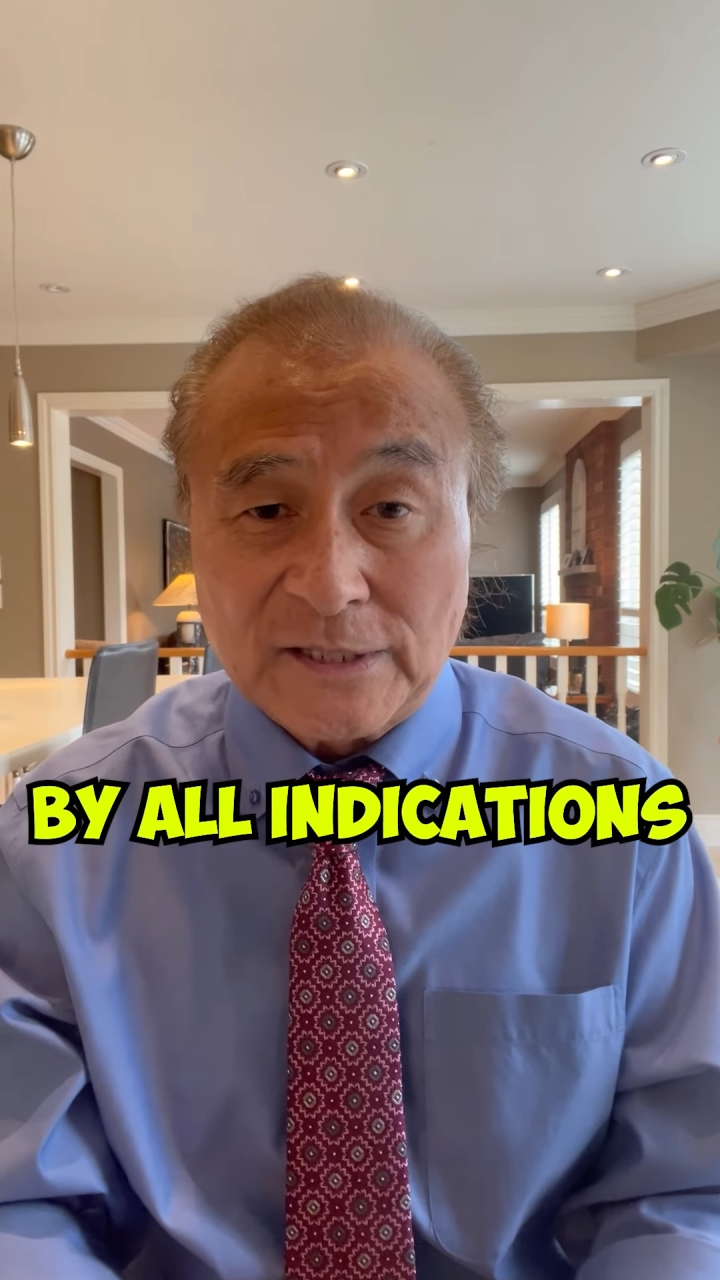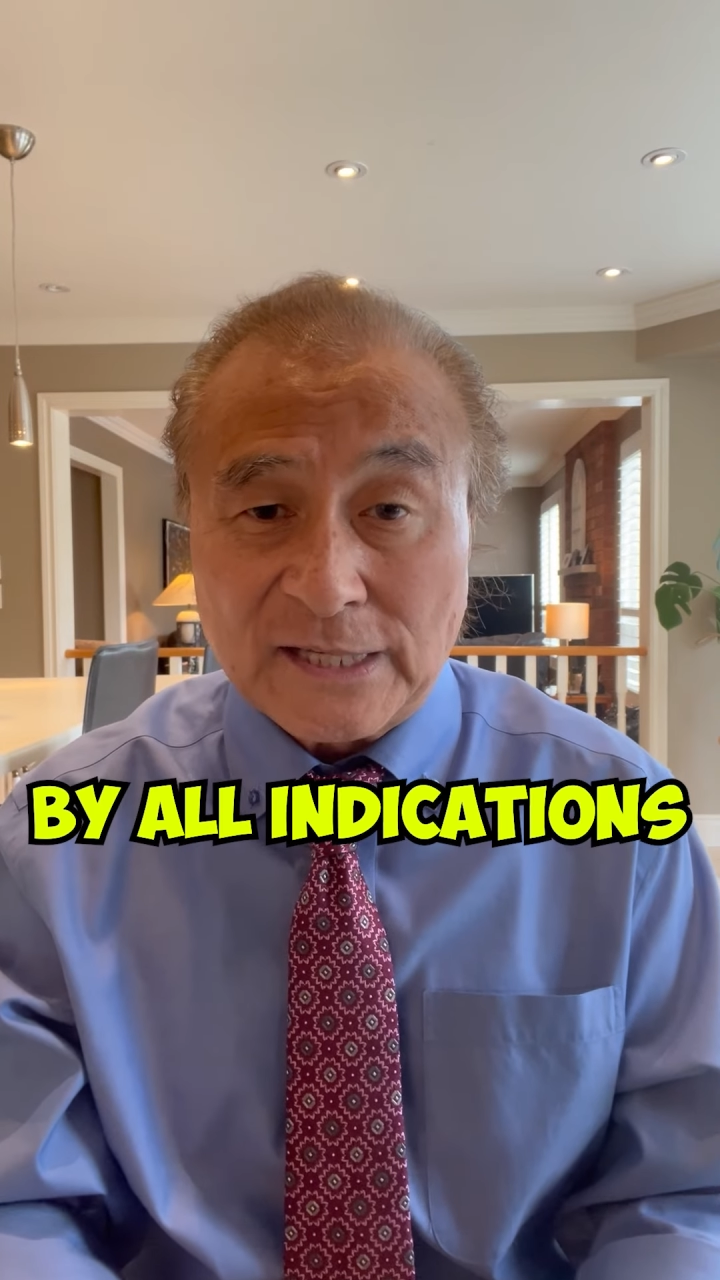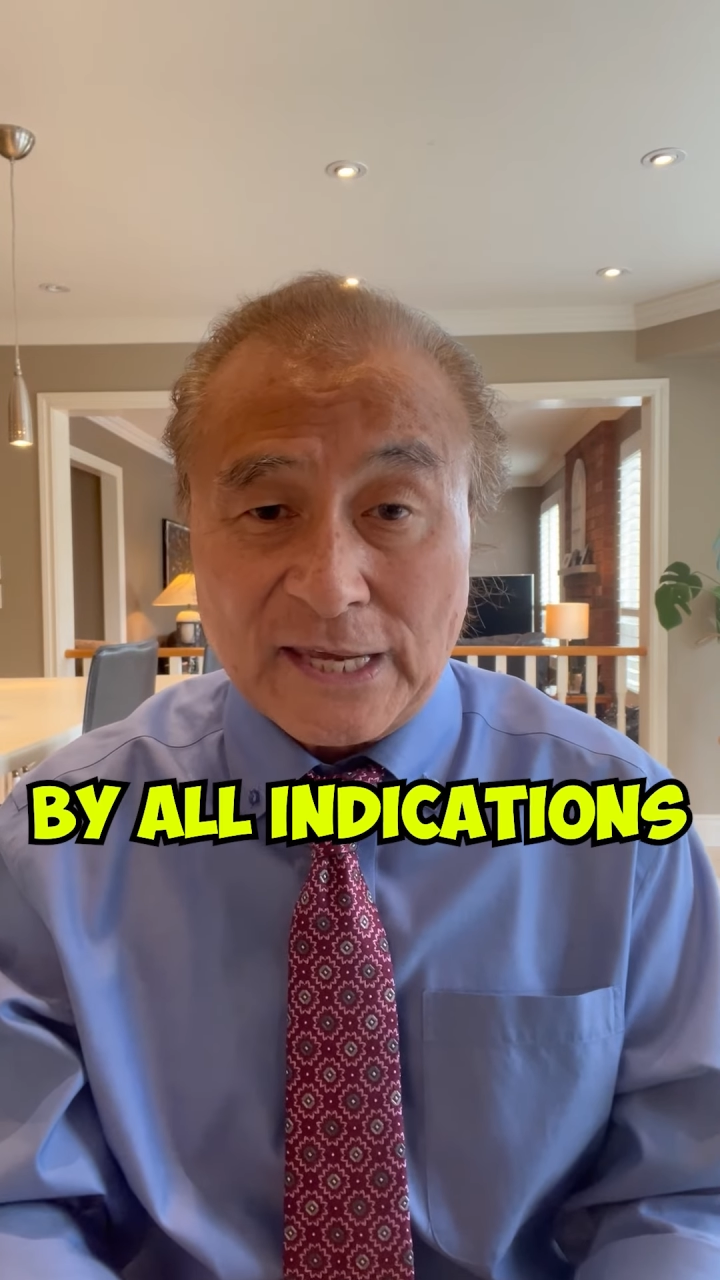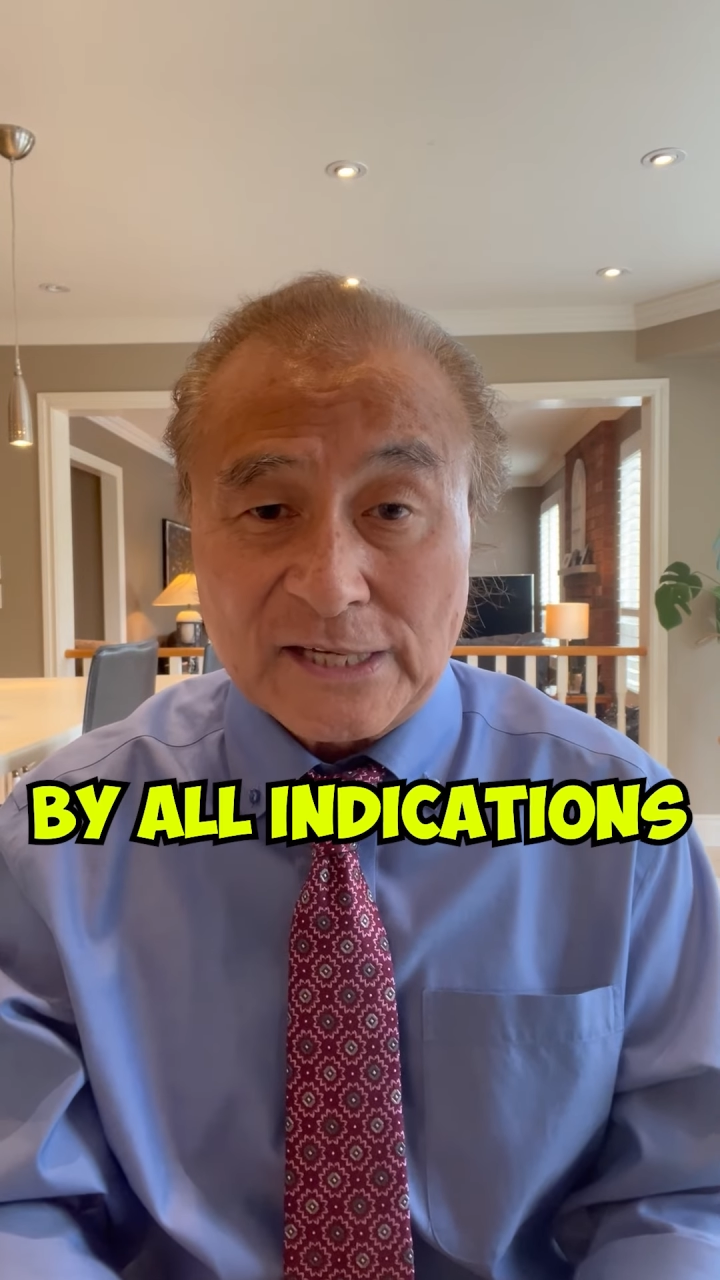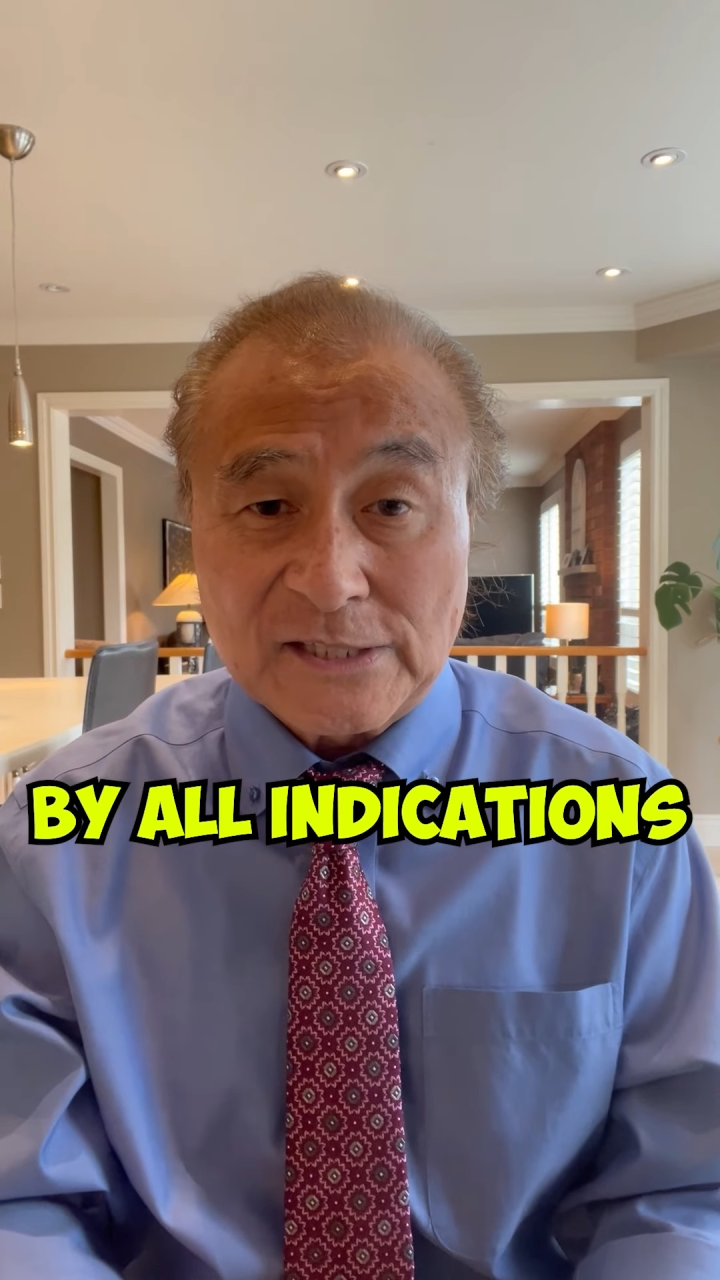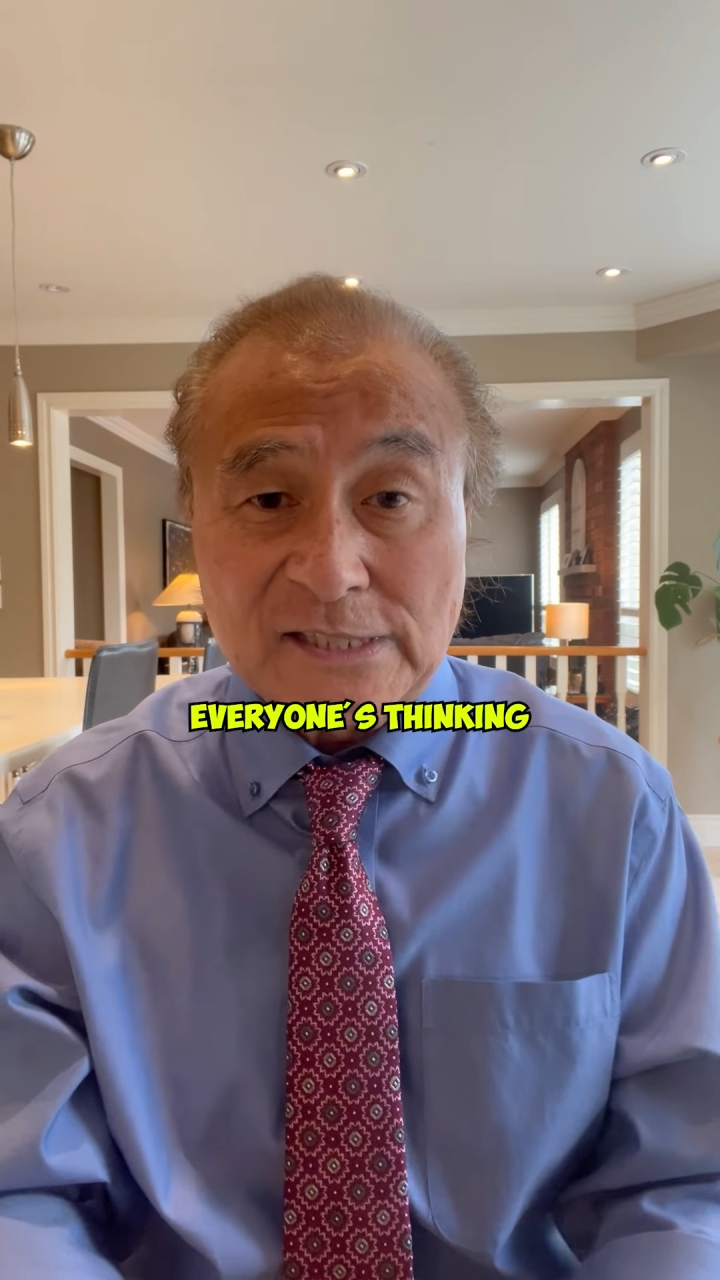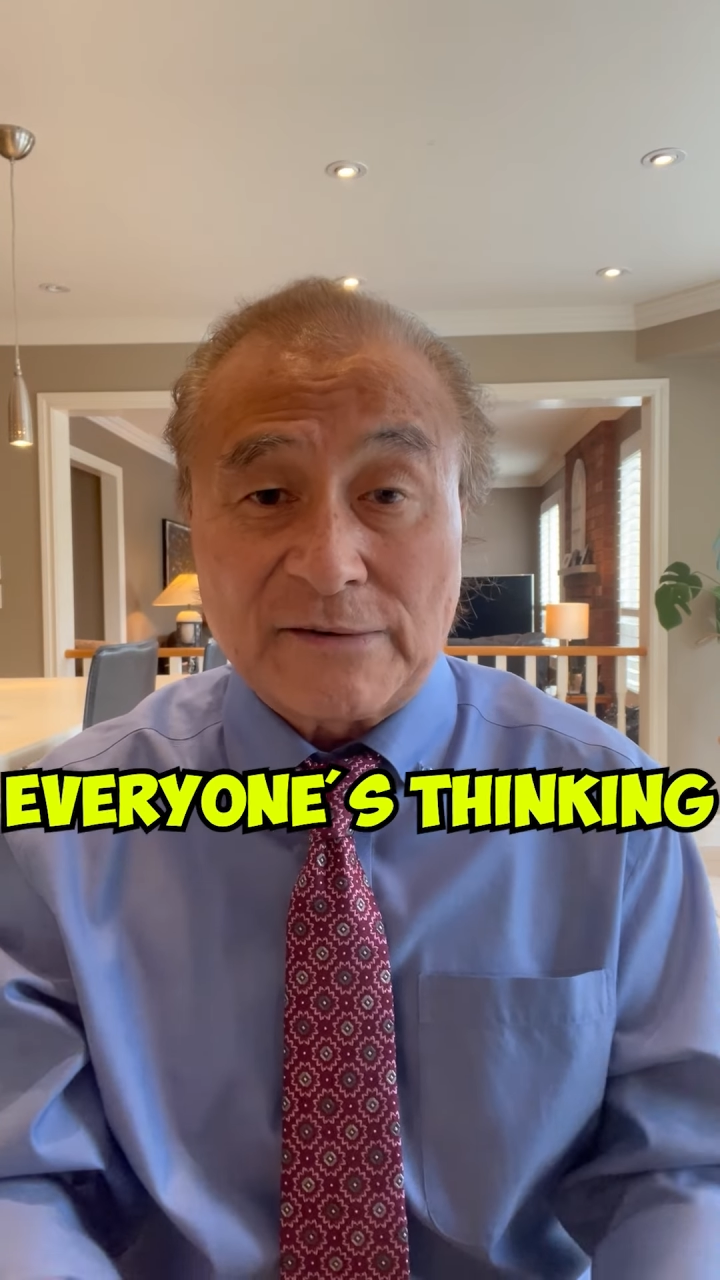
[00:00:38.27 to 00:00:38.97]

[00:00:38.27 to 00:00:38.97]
indications,